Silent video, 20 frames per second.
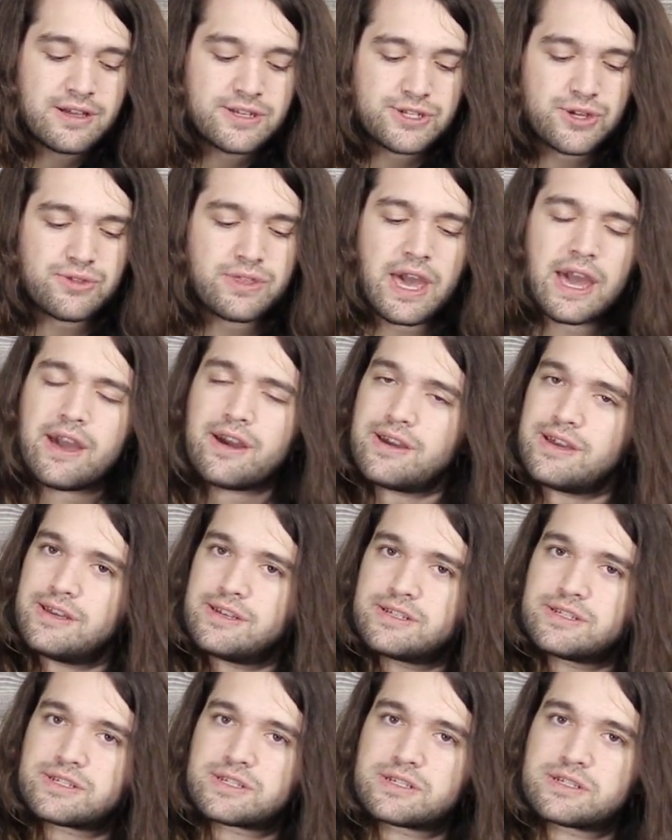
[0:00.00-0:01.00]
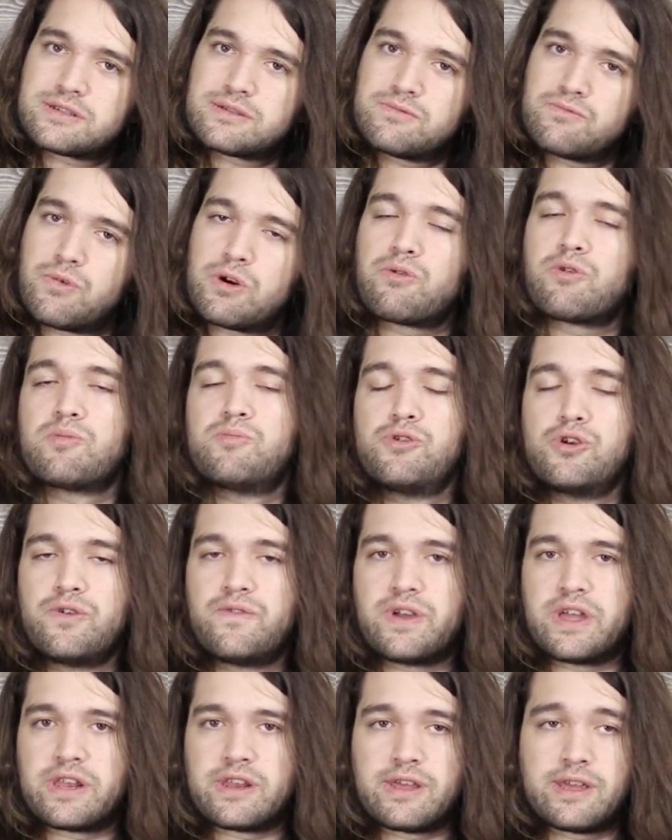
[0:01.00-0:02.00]
So that is where we're
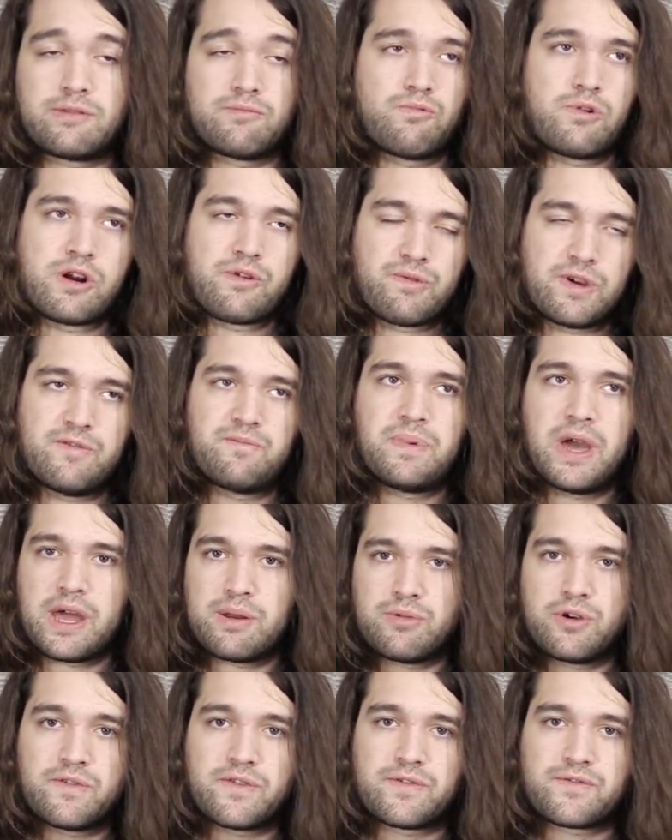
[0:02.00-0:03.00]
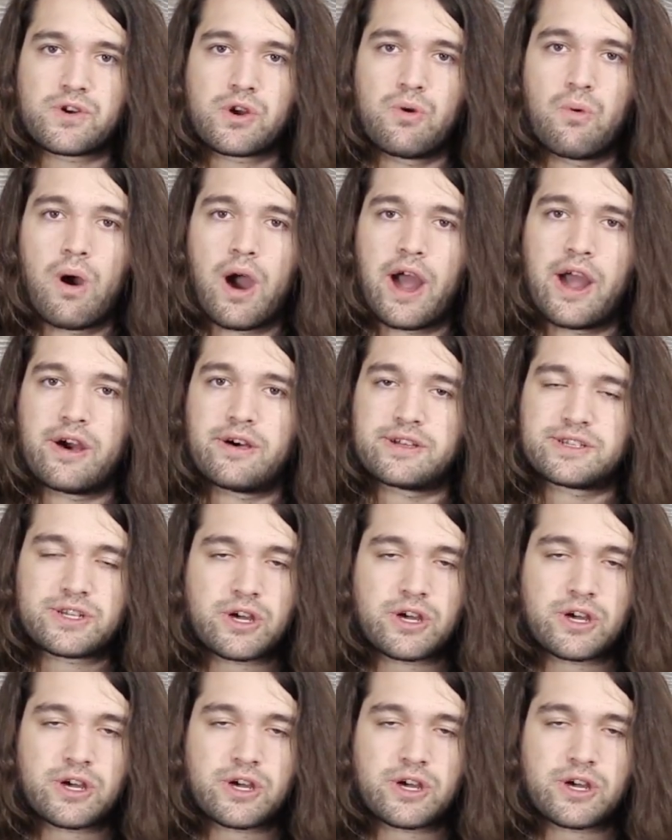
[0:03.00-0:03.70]
moving and where we've been moving for a while.